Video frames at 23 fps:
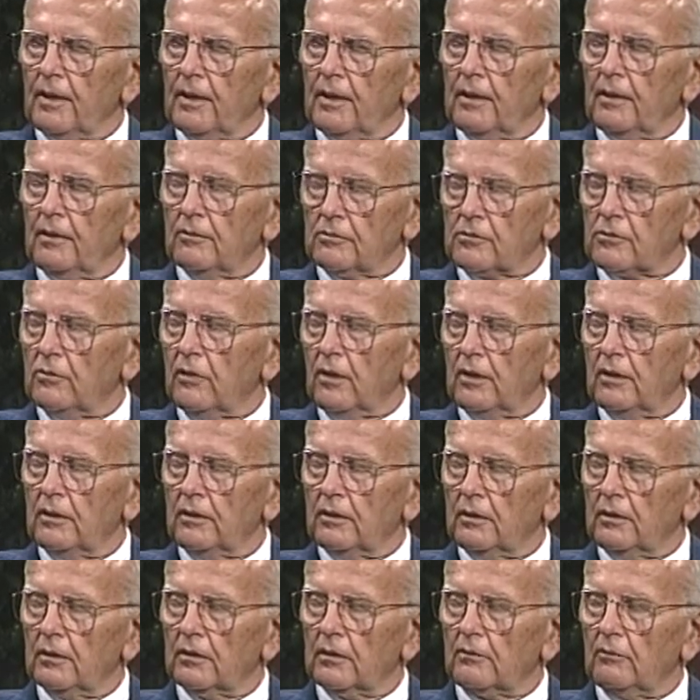And it was quite
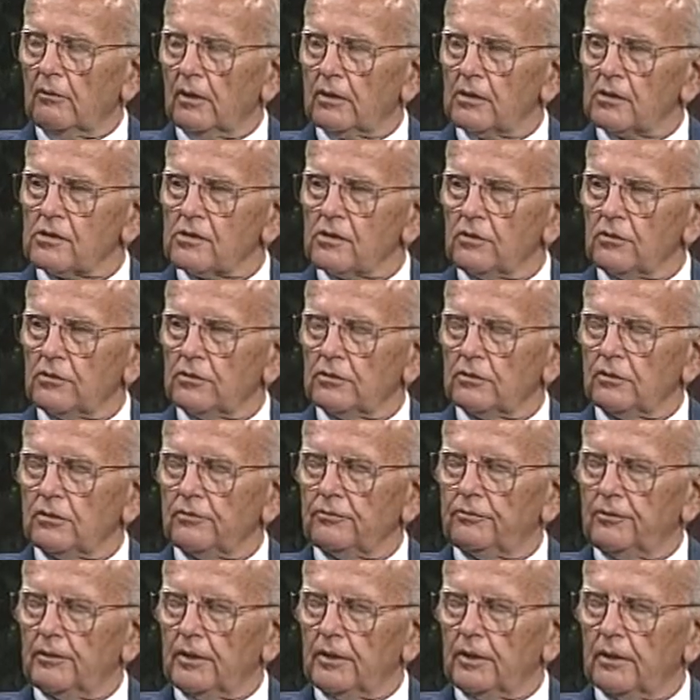a social
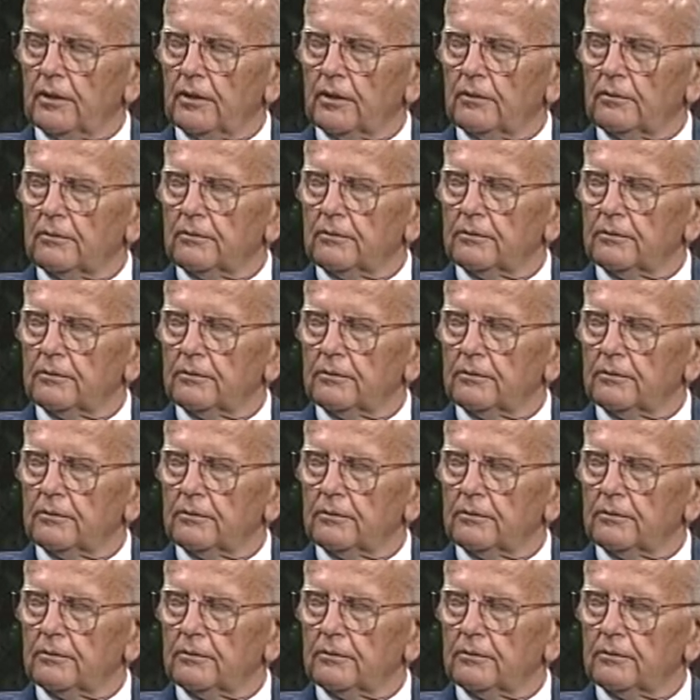affair.